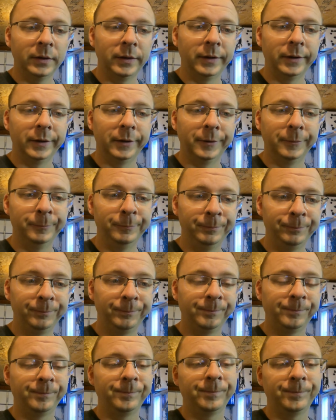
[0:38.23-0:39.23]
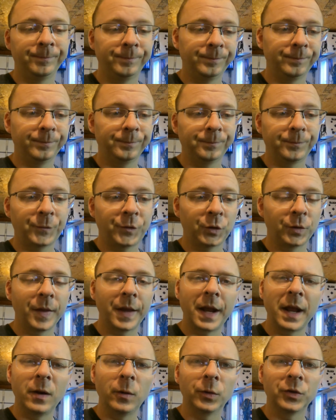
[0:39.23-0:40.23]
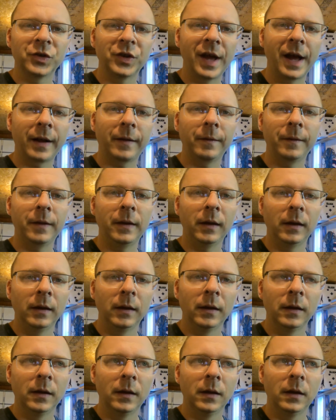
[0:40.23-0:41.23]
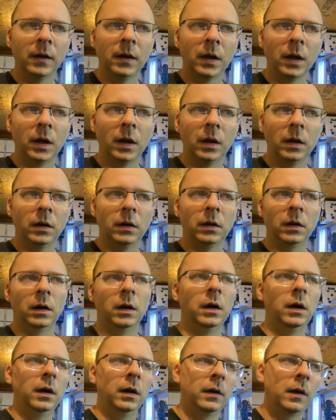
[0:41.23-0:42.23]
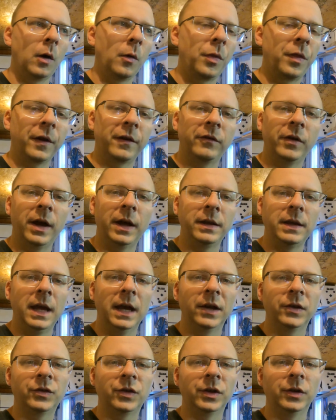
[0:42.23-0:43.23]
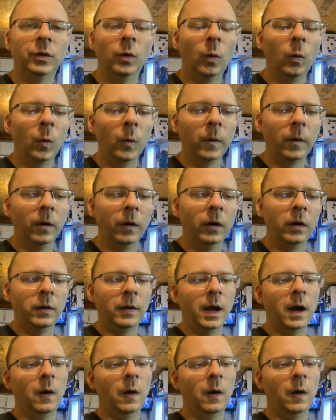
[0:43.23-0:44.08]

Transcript: So that I know exactly how thick of a head gasket to order.